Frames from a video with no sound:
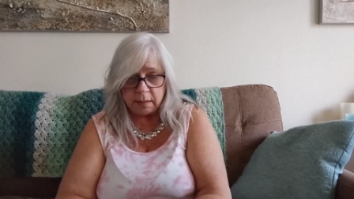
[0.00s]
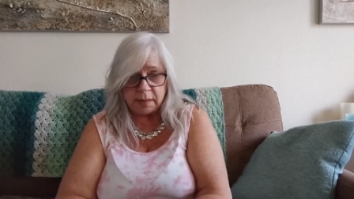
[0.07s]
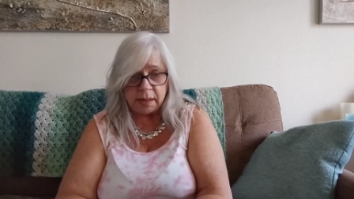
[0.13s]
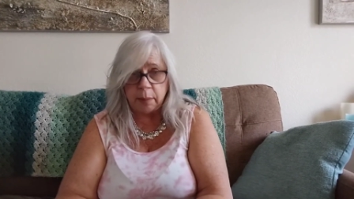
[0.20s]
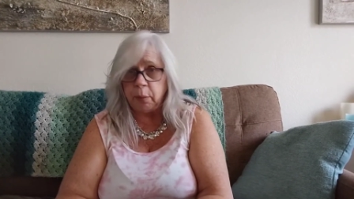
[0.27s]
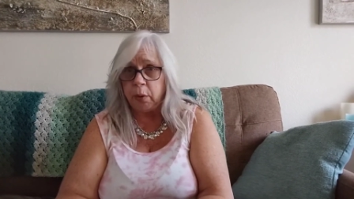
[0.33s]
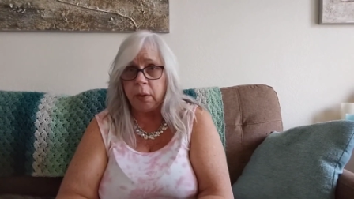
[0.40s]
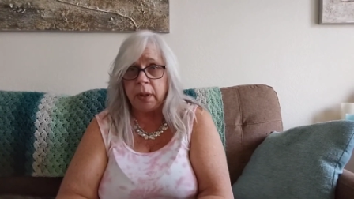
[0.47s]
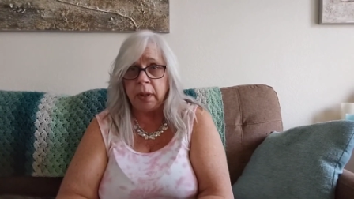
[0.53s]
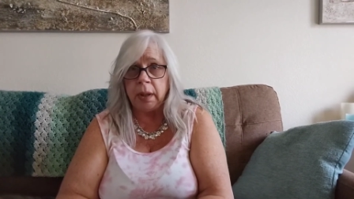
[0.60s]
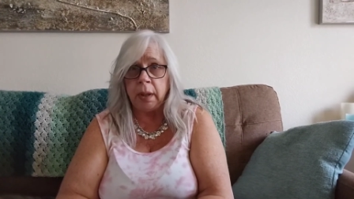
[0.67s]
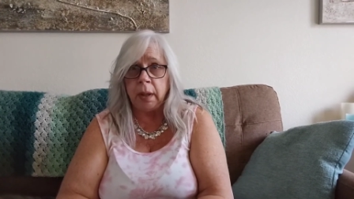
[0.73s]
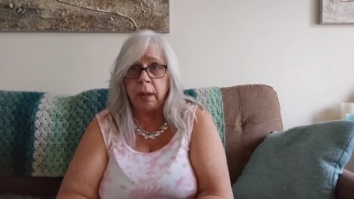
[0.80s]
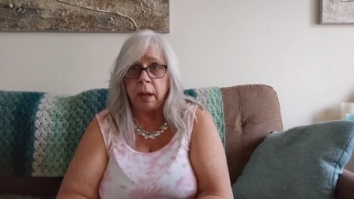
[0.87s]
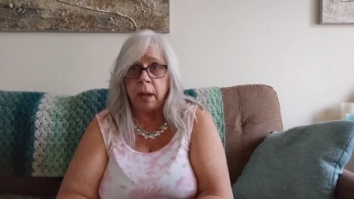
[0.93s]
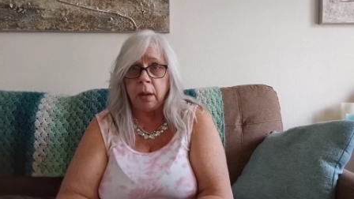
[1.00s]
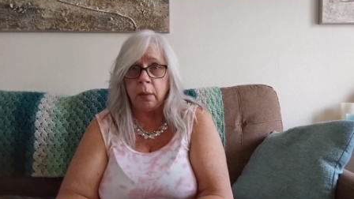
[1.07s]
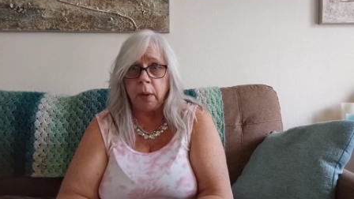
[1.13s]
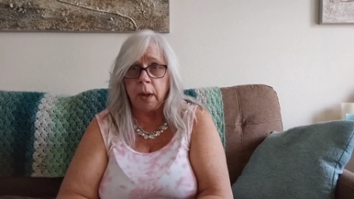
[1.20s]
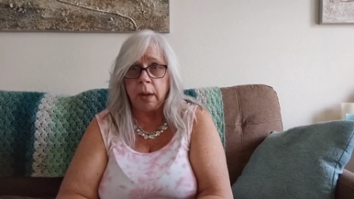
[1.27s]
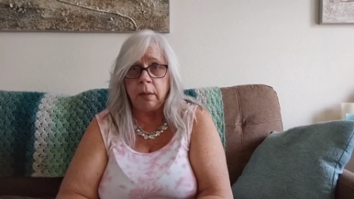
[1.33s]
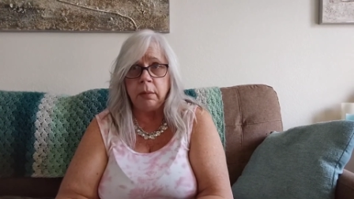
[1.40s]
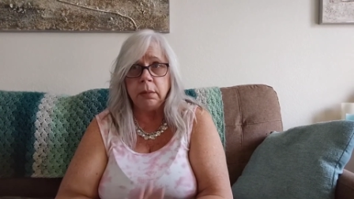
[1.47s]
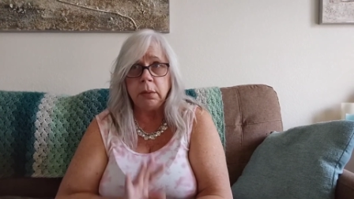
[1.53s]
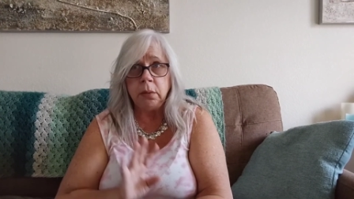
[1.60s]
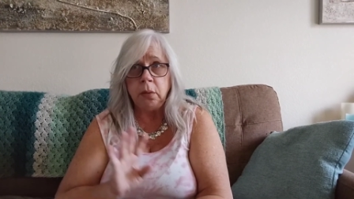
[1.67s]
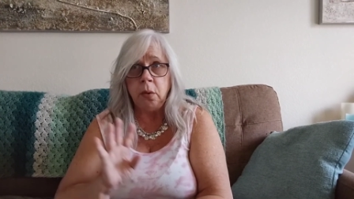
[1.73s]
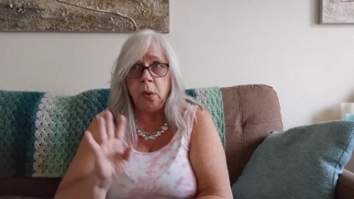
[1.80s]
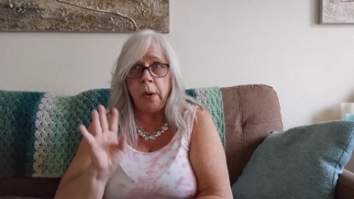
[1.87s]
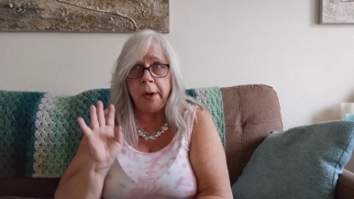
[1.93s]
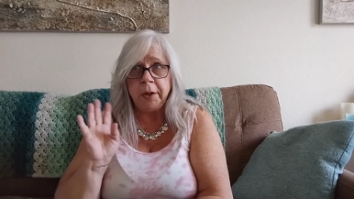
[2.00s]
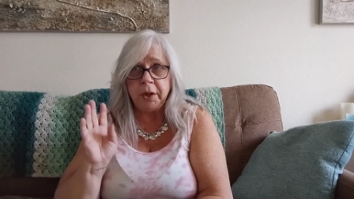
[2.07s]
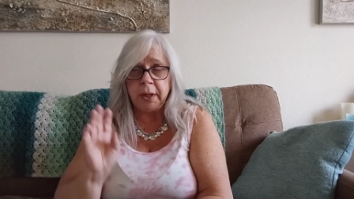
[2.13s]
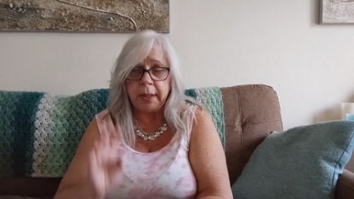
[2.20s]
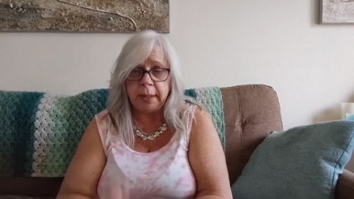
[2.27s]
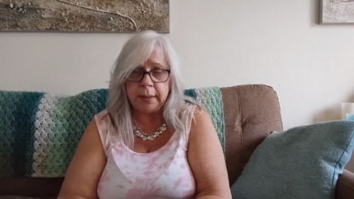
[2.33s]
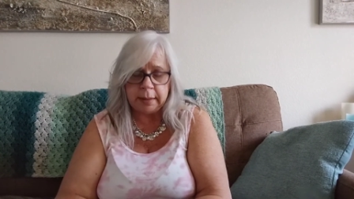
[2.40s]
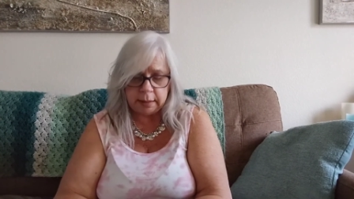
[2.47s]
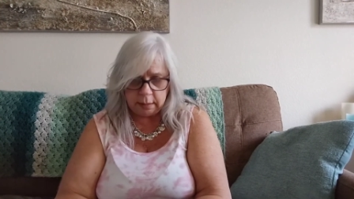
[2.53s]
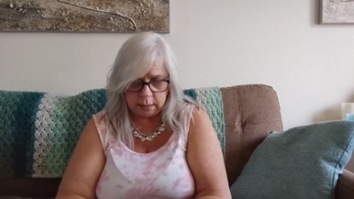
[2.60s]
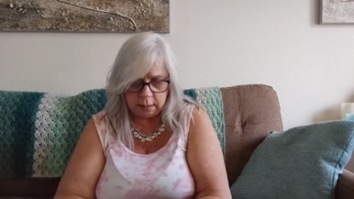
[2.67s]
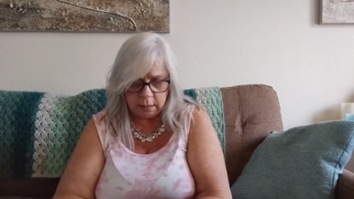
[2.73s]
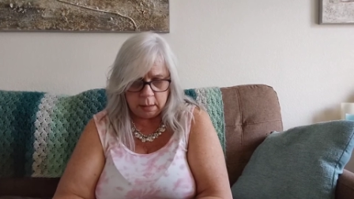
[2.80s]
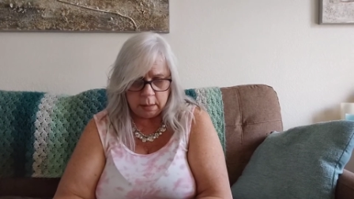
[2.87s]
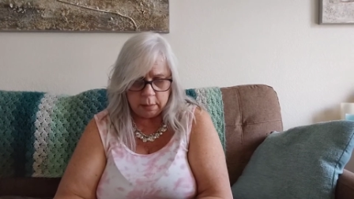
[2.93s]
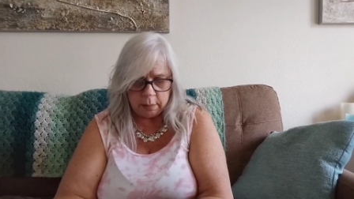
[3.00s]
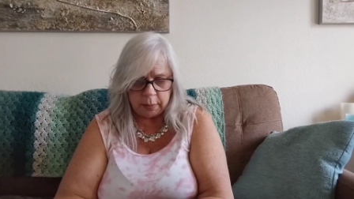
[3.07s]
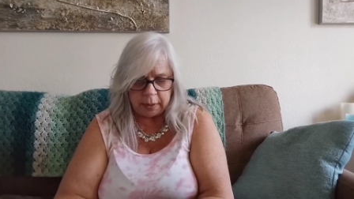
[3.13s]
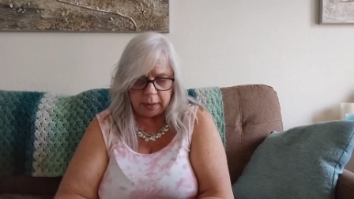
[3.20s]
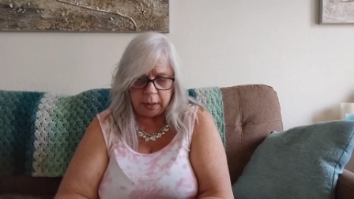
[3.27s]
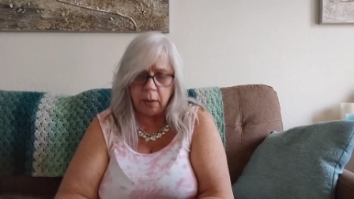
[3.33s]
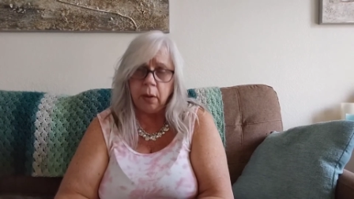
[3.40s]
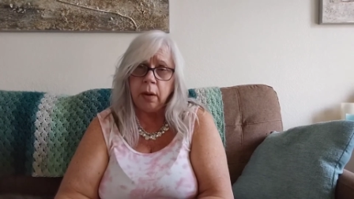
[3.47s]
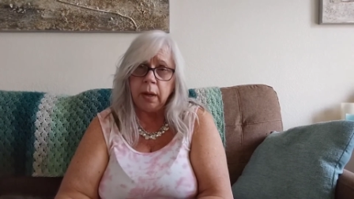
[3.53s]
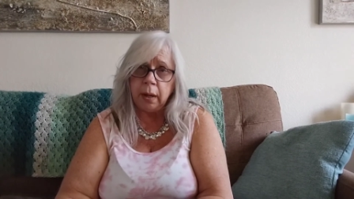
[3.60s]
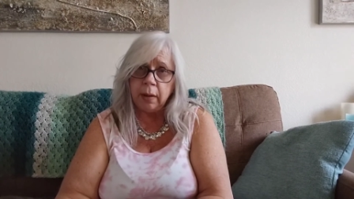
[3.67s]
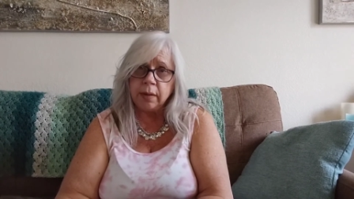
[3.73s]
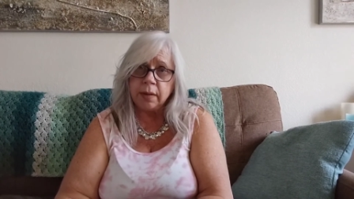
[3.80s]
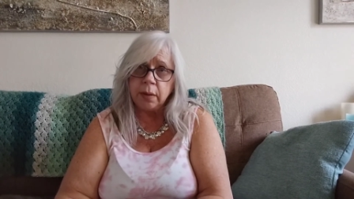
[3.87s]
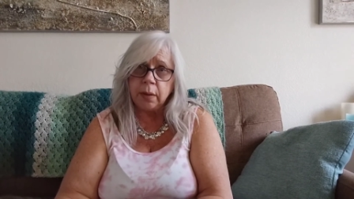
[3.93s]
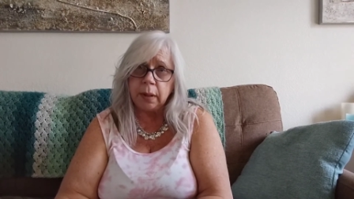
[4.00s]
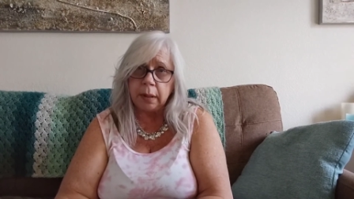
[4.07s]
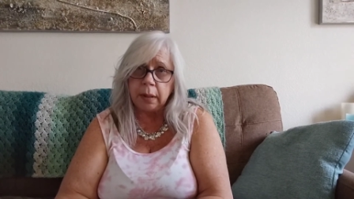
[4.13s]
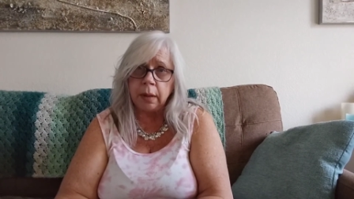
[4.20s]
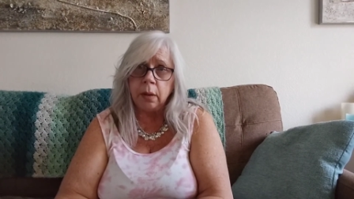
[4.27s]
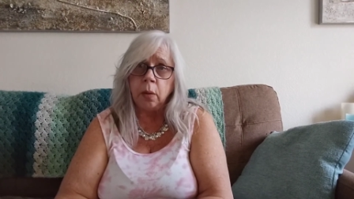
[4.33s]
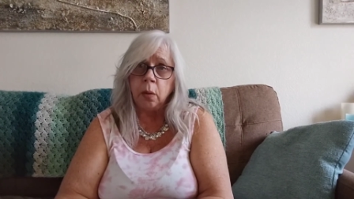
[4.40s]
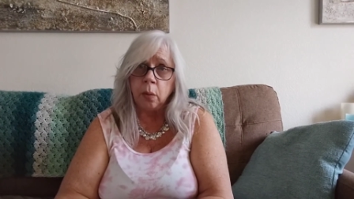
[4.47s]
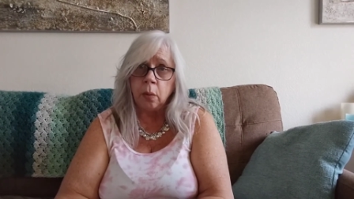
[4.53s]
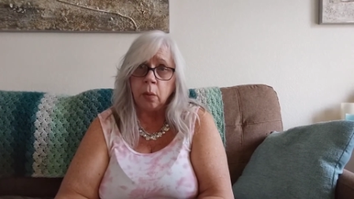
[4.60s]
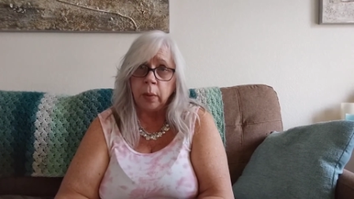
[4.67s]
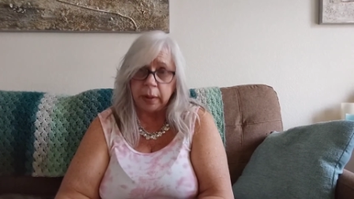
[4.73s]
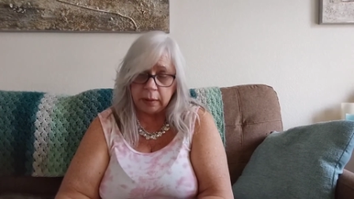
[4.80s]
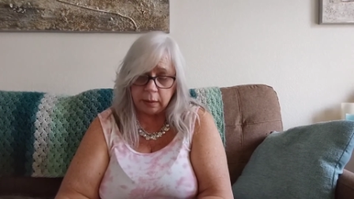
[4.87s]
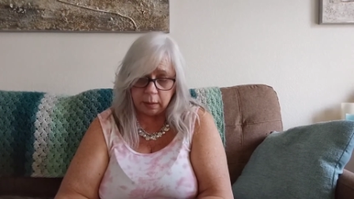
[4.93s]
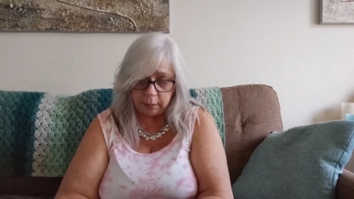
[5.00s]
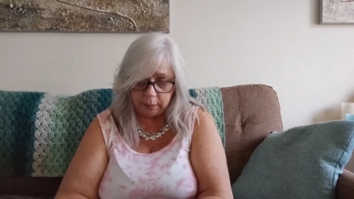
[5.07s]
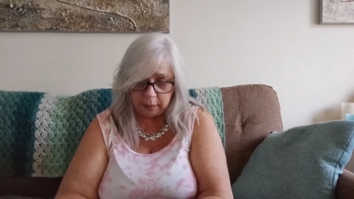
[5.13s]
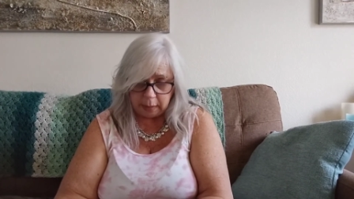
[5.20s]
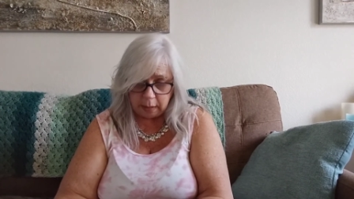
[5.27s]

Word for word: Summer in, in Colorado, gorgeous. But here in Arizona, winter.